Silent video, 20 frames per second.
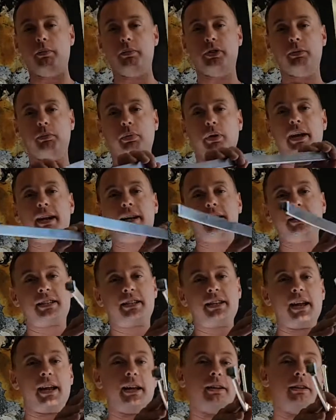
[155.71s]
The blade has
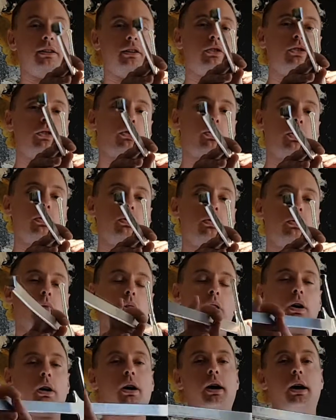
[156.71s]
stayed true.
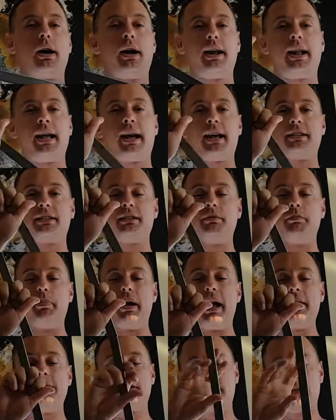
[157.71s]
It hasn't
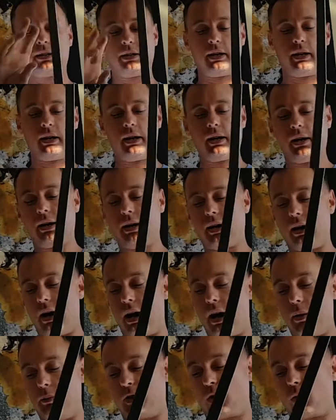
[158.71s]
bent.
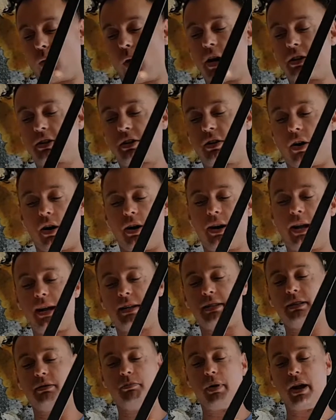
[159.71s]
The cross guard
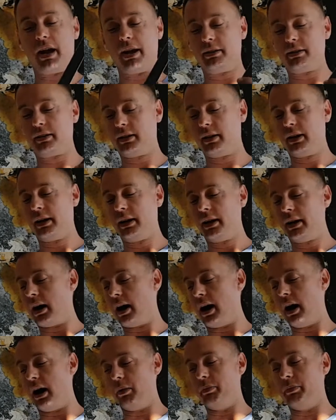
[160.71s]
hasn't bent.
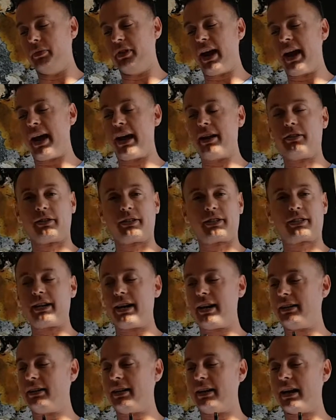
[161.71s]
The handle
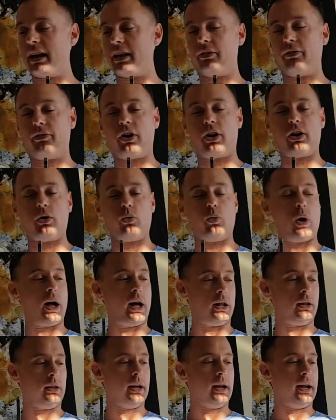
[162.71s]
stayed together very
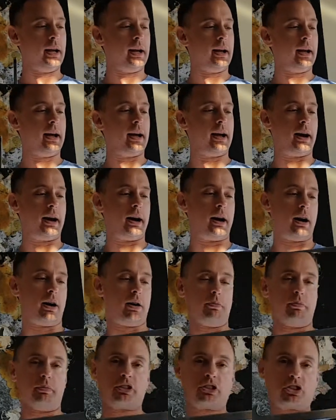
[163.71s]
well.
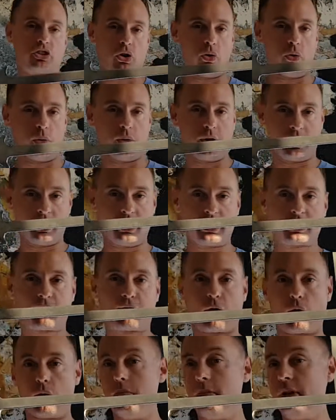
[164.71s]
So this,
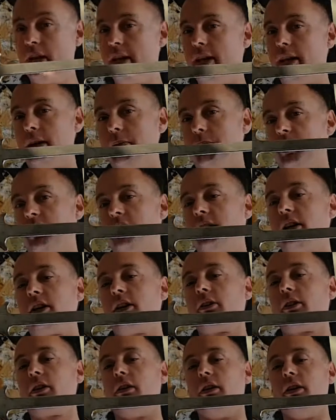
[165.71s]
for me in
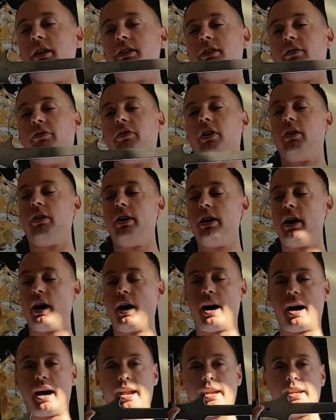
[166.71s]
particular, is a very
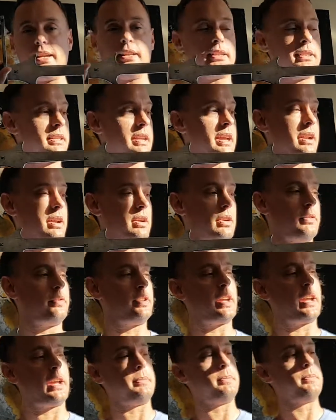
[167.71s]
high 10 out of
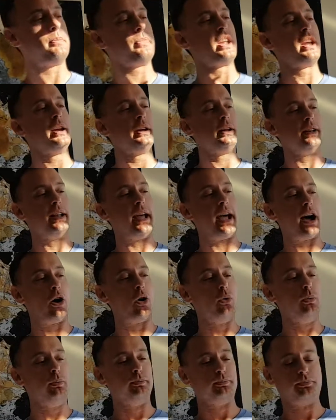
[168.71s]
10.
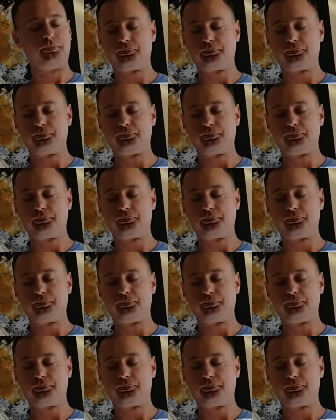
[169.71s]
Now,